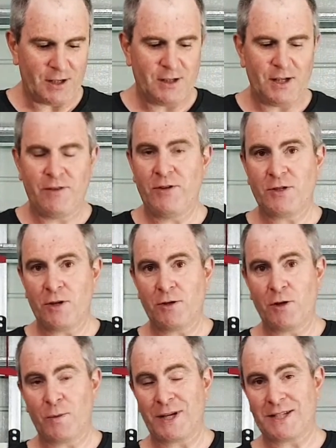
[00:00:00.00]
if you don't
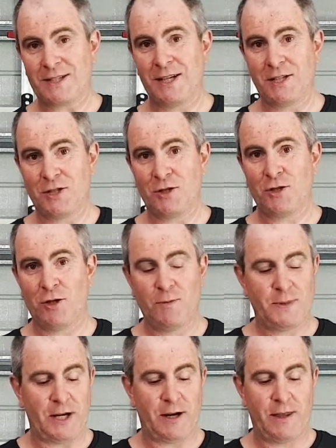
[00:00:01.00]
know what extension tubes
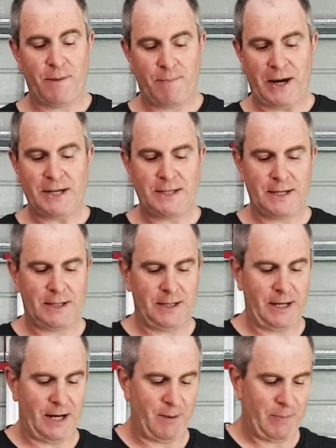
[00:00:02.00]
are, they're basically
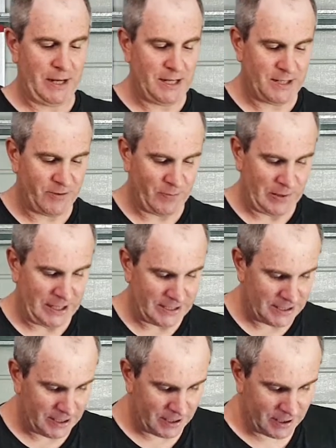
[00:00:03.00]
a piece of
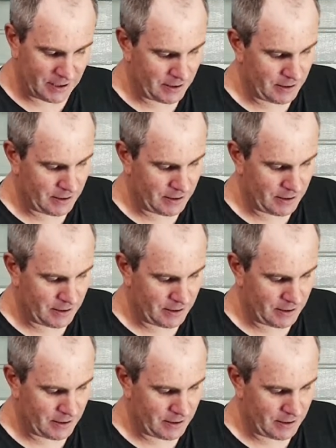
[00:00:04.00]
plastic